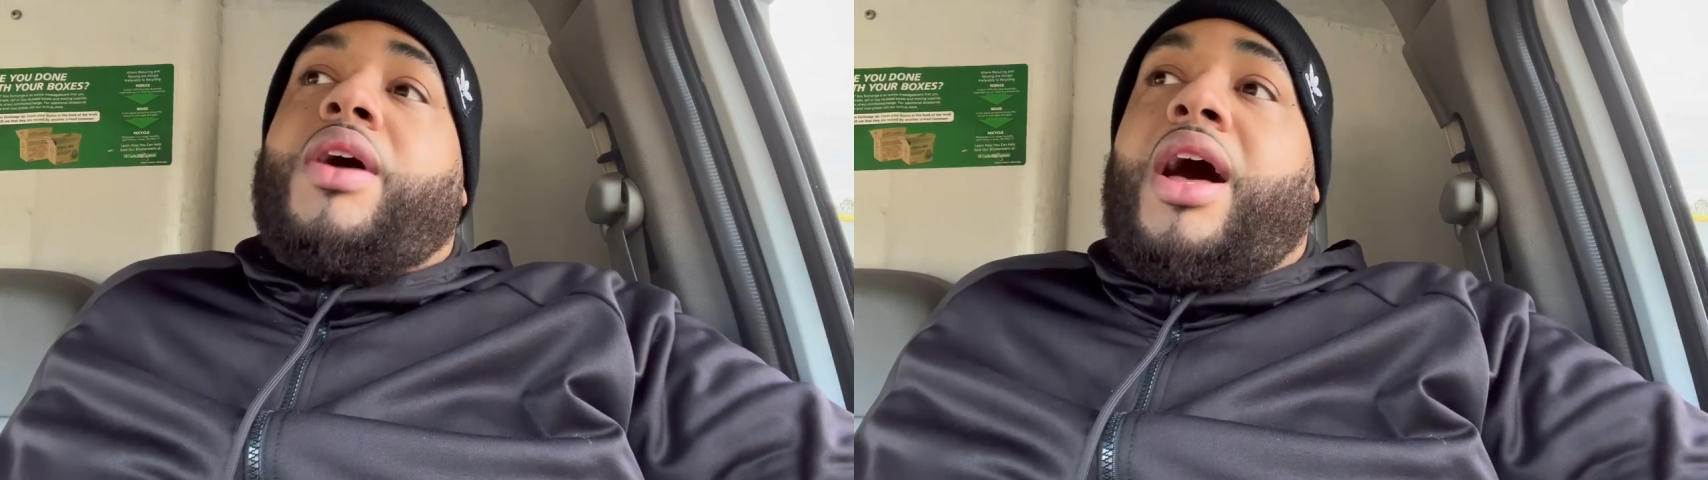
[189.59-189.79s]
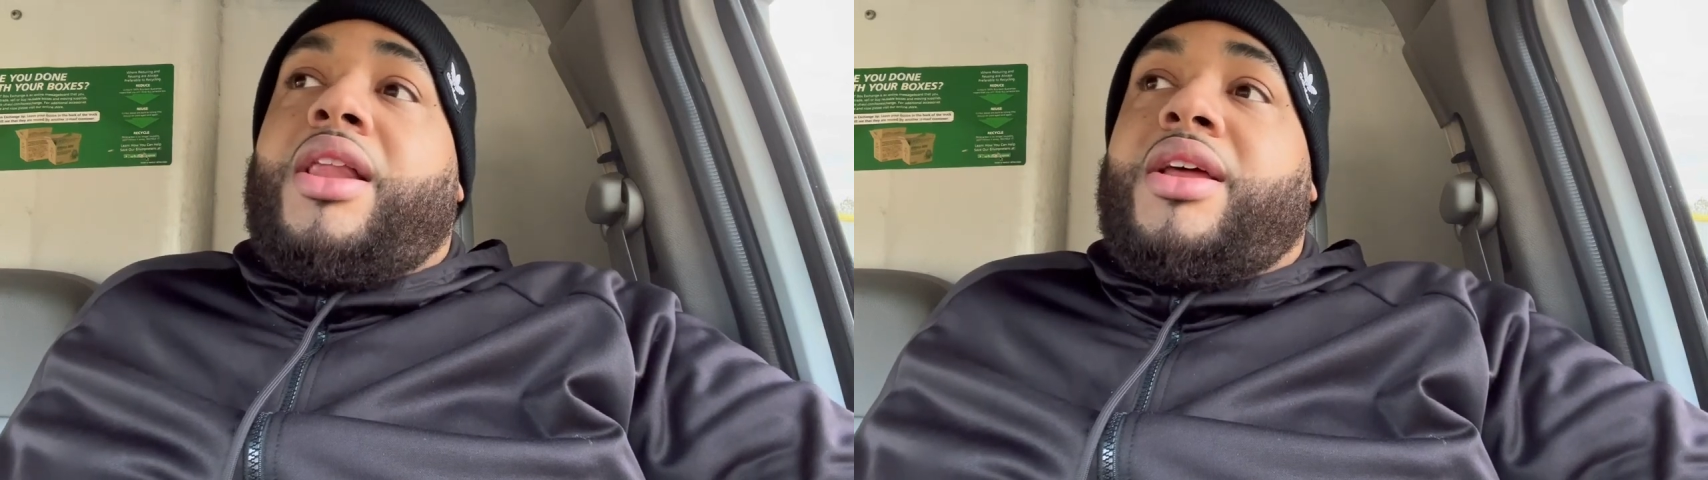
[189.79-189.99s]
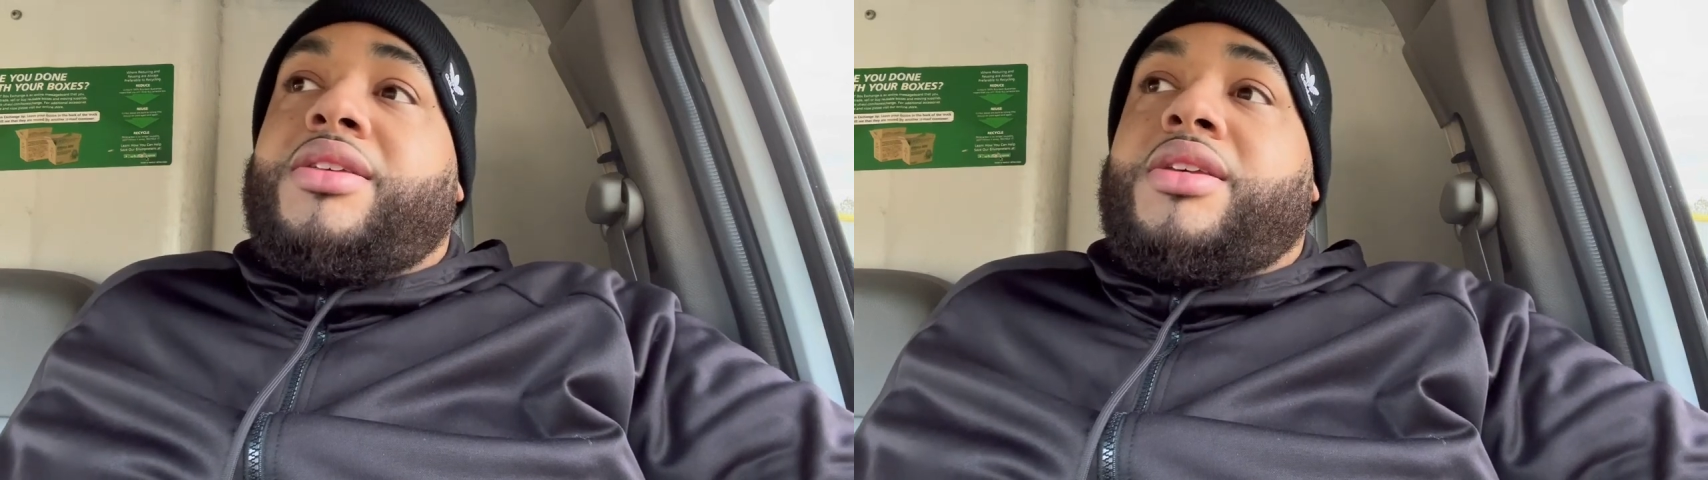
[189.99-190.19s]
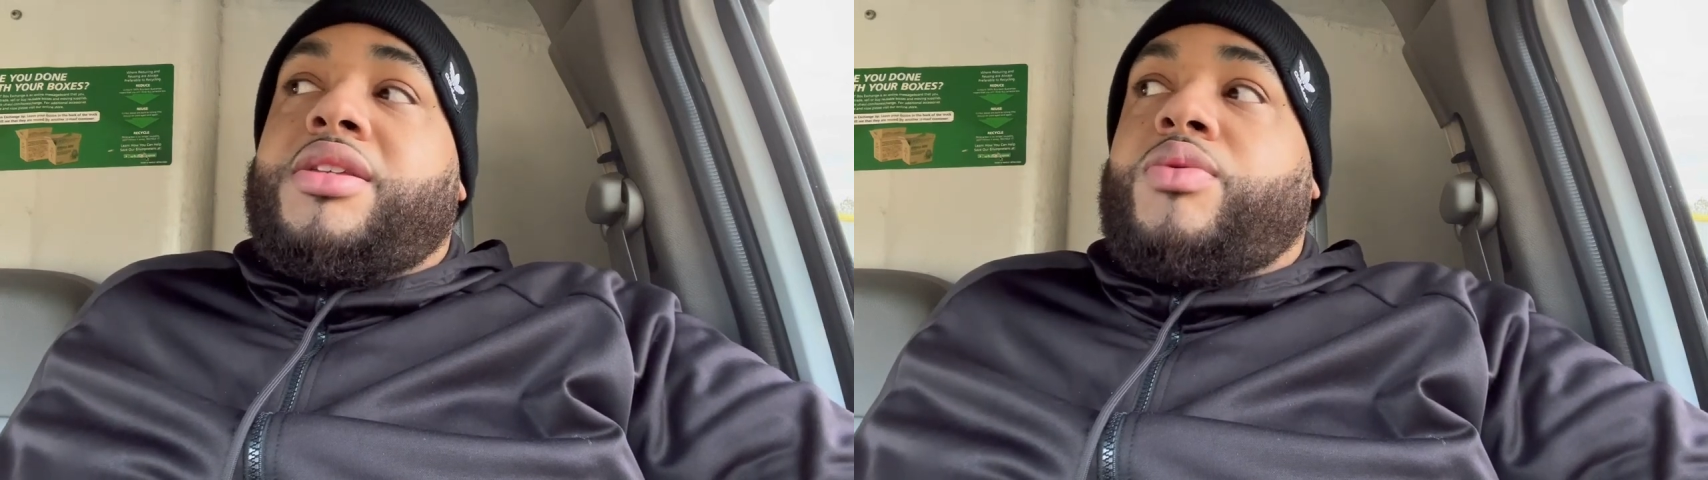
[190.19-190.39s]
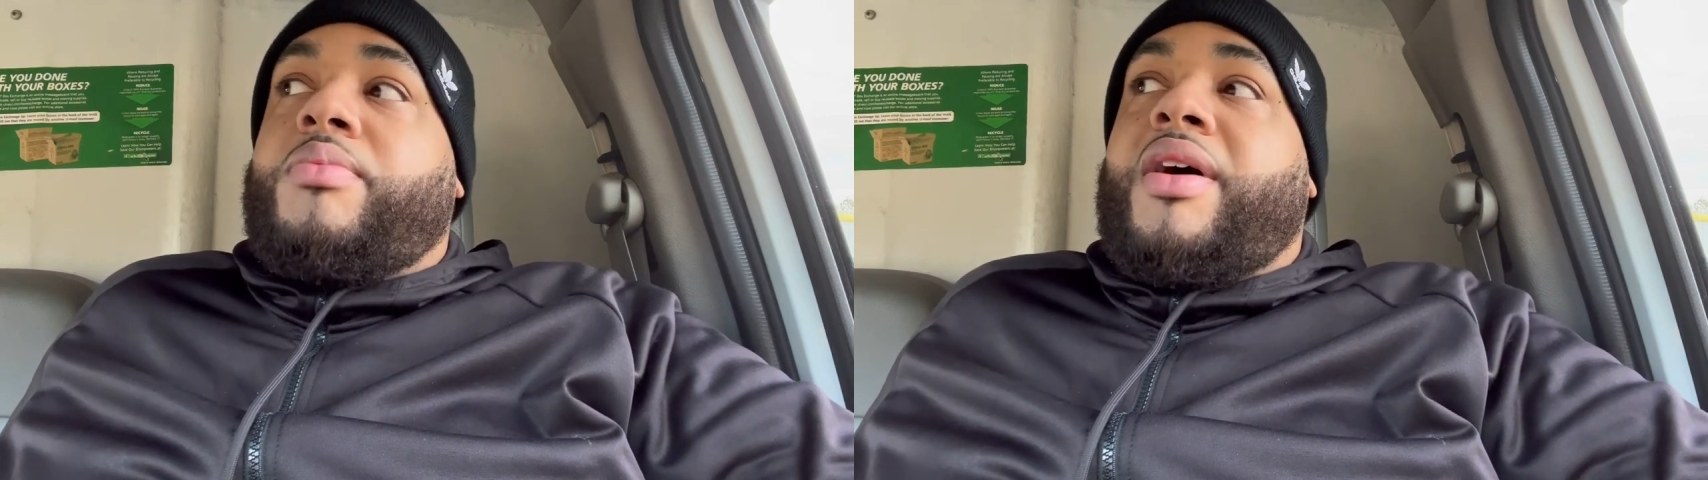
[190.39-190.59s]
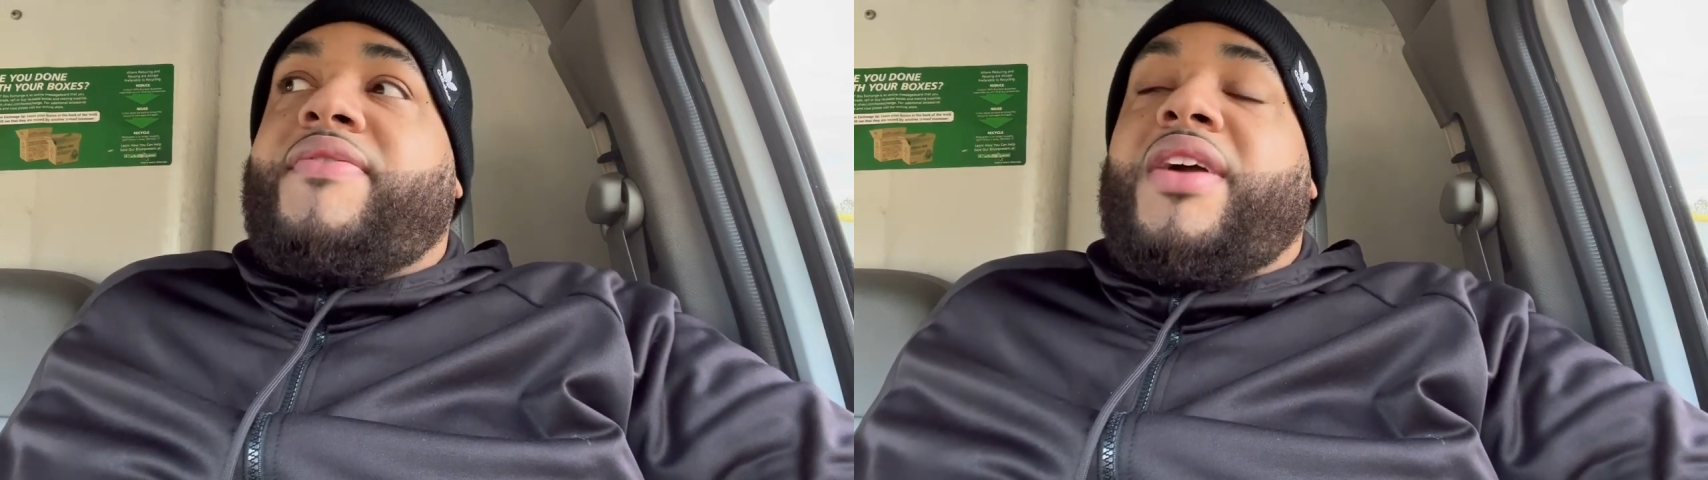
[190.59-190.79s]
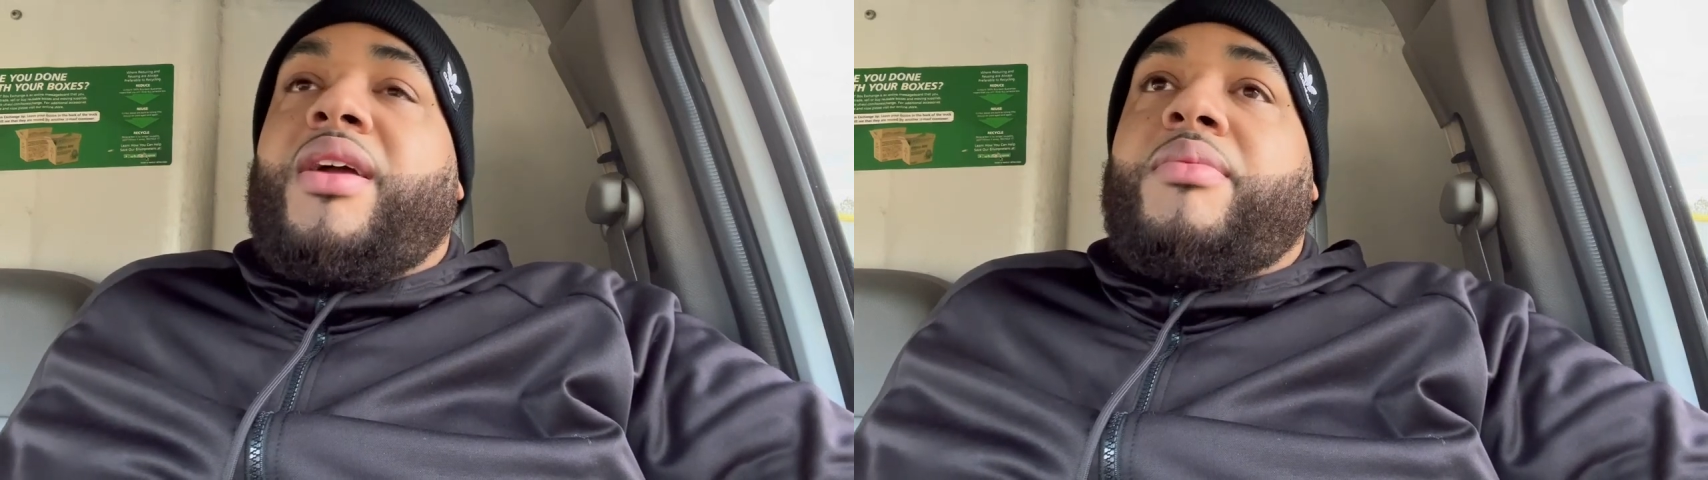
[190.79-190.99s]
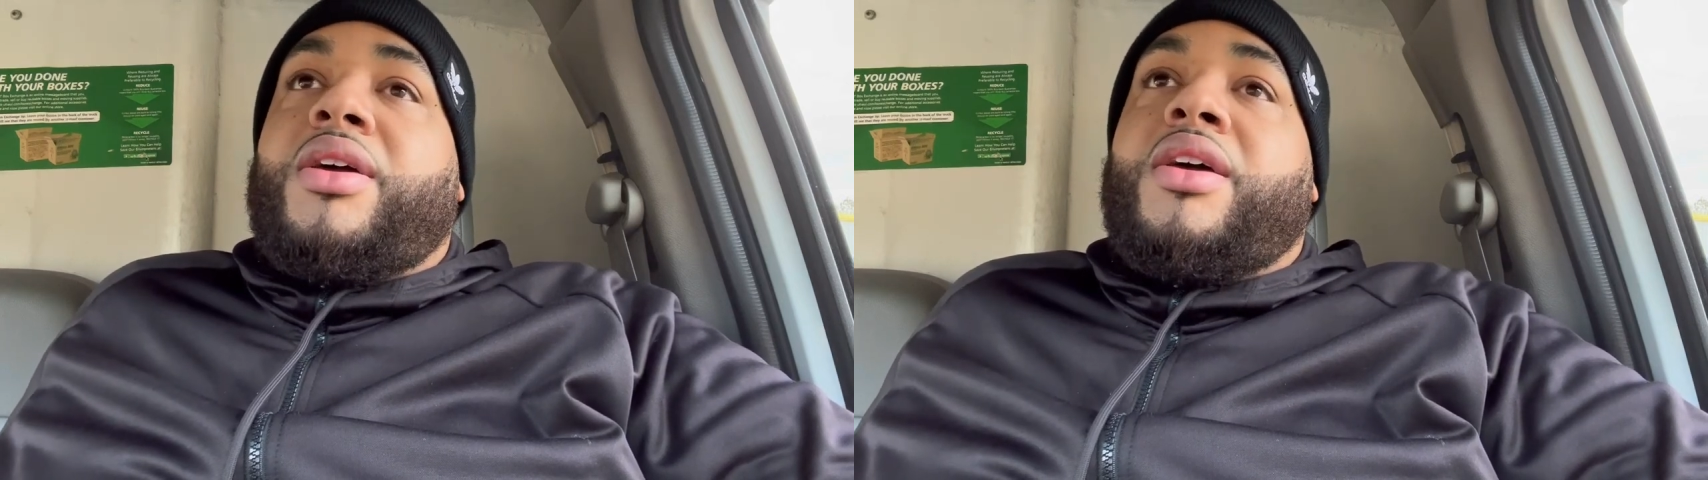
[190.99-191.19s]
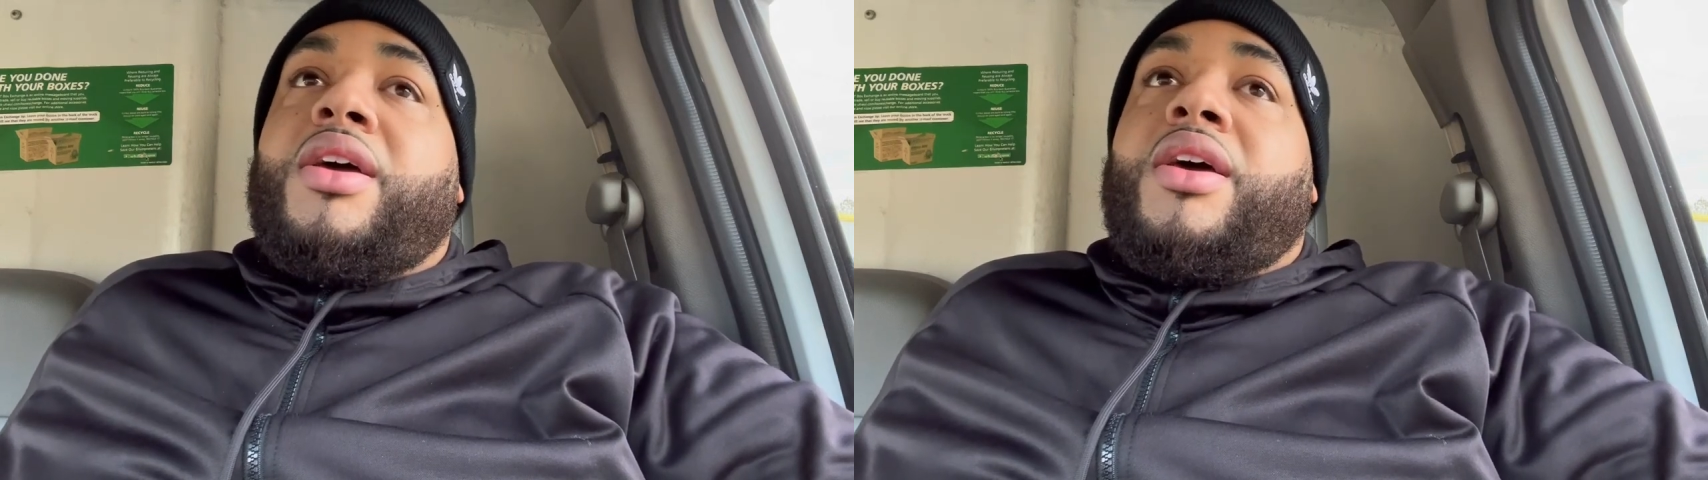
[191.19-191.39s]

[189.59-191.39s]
holiday season with my family.